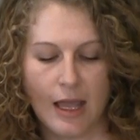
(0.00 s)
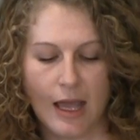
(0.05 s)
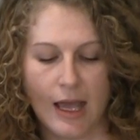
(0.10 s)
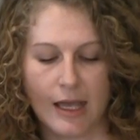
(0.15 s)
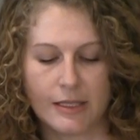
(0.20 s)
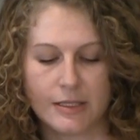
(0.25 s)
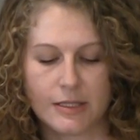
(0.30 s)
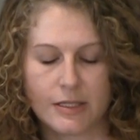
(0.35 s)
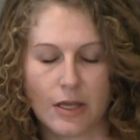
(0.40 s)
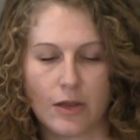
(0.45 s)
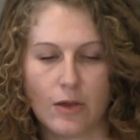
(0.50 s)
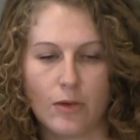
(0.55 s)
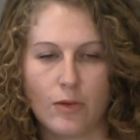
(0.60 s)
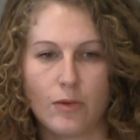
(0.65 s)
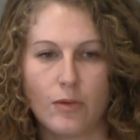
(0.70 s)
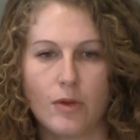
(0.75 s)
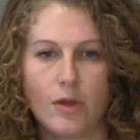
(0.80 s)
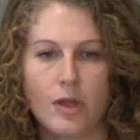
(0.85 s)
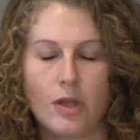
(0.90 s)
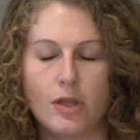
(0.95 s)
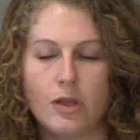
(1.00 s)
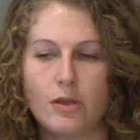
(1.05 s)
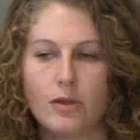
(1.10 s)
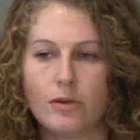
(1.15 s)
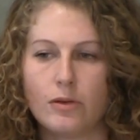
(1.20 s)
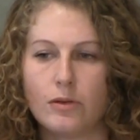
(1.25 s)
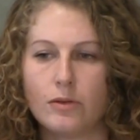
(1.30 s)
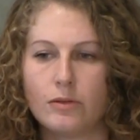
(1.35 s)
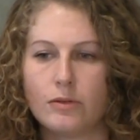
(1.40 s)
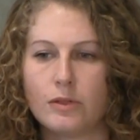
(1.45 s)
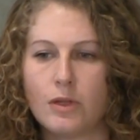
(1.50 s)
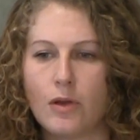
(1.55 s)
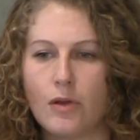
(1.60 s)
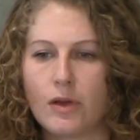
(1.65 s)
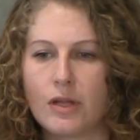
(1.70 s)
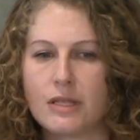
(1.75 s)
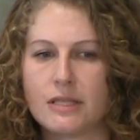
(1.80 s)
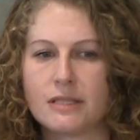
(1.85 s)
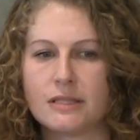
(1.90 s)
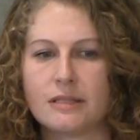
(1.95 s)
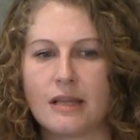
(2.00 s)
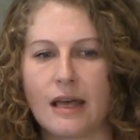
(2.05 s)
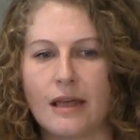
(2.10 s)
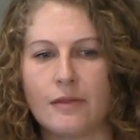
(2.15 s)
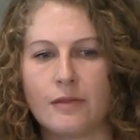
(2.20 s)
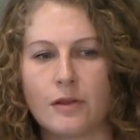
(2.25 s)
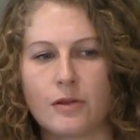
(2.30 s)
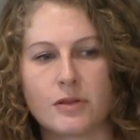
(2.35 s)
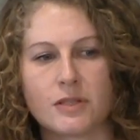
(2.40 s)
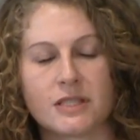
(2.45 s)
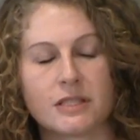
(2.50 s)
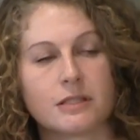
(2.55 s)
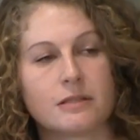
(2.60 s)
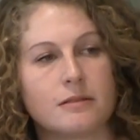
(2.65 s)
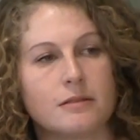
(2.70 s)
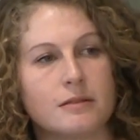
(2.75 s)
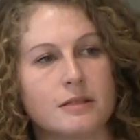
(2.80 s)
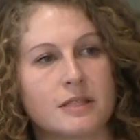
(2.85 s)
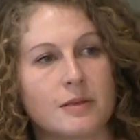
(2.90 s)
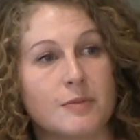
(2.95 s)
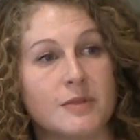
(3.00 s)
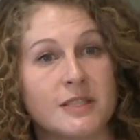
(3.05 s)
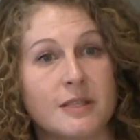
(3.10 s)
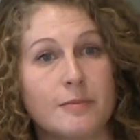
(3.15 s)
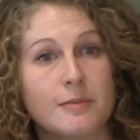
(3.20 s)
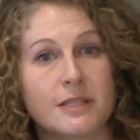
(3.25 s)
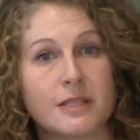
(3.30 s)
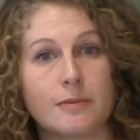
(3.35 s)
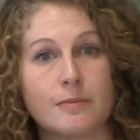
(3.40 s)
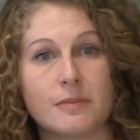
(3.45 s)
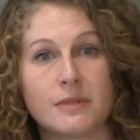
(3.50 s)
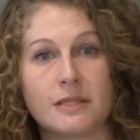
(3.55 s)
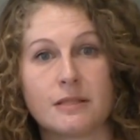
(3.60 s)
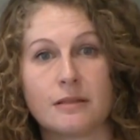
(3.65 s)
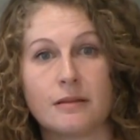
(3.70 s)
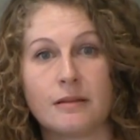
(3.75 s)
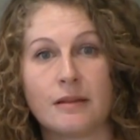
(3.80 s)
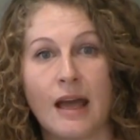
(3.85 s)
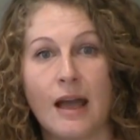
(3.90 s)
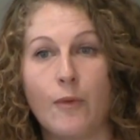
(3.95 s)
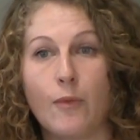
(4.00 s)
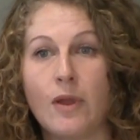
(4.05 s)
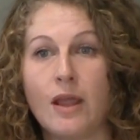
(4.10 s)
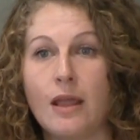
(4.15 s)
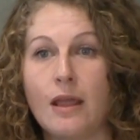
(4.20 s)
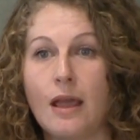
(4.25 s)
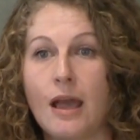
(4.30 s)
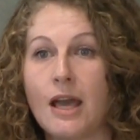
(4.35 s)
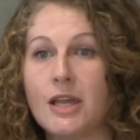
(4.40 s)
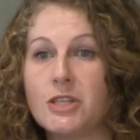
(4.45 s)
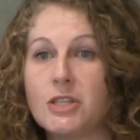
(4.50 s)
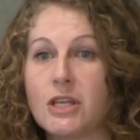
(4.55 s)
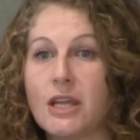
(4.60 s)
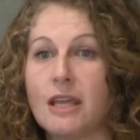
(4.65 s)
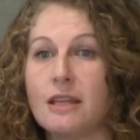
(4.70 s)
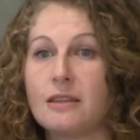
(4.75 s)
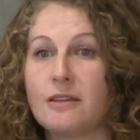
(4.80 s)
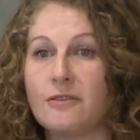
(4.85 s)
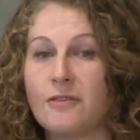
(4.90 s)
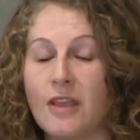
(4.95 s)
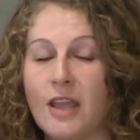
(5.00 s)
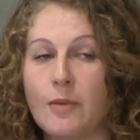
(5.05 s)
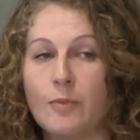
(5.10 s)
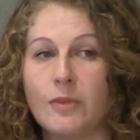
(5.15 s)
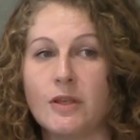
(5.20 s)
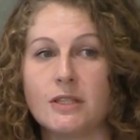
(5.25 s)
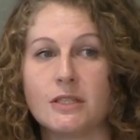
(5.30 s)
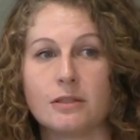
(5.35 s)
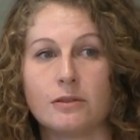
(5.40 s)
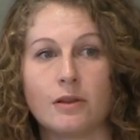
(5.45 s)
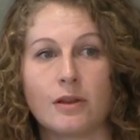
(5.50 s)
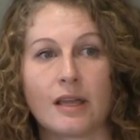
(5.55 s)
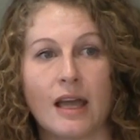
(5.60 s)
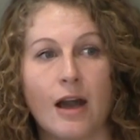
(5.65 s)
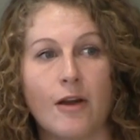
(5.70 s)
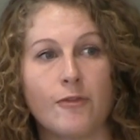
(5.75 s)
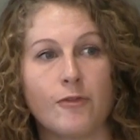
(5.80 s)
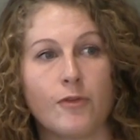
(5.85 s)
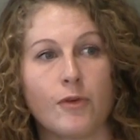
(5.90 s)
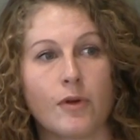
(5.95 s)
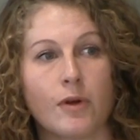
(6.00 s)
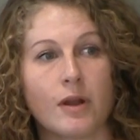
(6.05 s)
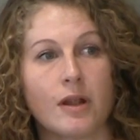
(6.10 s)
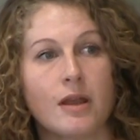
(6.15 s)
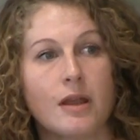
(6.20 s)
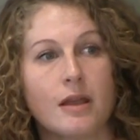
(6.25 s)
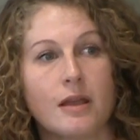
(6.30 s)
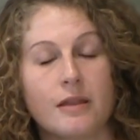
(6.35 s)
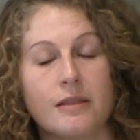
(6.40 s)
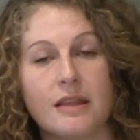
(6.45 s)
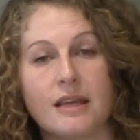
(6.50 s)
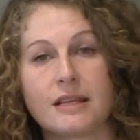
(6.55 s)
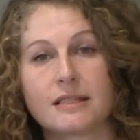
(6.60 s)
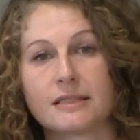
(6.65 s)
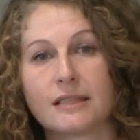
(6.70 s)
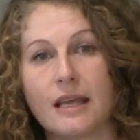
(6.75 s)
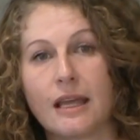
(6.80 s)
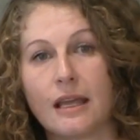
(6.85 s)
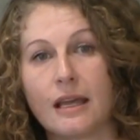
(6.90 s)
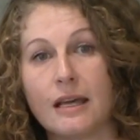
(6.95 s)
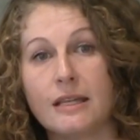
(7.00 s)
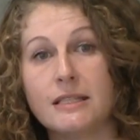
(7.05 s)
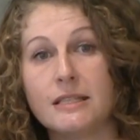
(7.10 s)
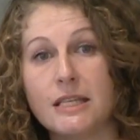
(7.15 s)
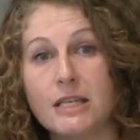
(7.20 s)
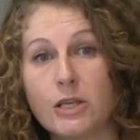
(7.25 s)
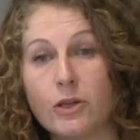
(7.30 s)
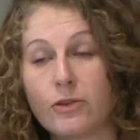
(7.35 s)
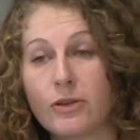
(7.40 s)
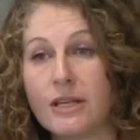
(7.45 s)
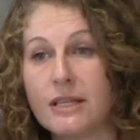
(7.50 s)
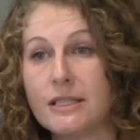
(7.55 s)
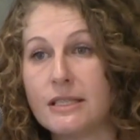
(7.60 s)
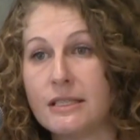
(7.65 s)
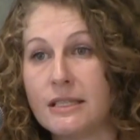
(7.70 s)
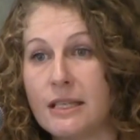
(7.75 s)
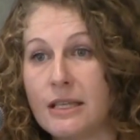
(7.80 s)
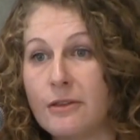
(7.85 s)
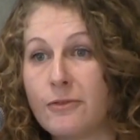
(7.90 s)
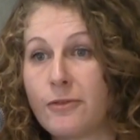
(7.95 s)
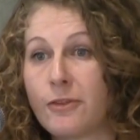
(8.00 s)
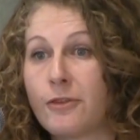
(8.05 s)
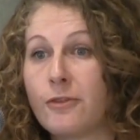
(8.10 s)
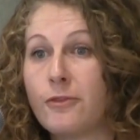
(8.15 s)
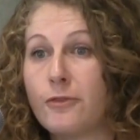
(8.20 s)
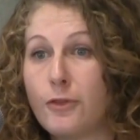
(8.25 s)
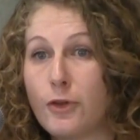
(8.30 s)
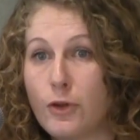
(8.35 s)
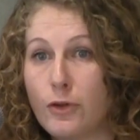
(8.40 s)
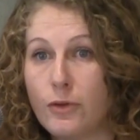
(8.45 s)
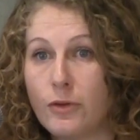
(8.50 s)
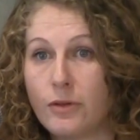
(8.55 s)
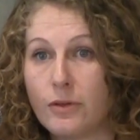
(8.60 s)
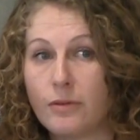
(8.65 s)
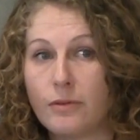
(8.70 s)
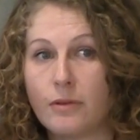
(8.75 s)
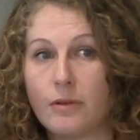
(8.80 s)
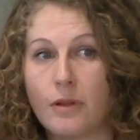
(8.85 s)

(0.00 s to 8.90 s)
And so you'll notice that there's some symptoms that we educate the family to look out for, things like a decreased need for food.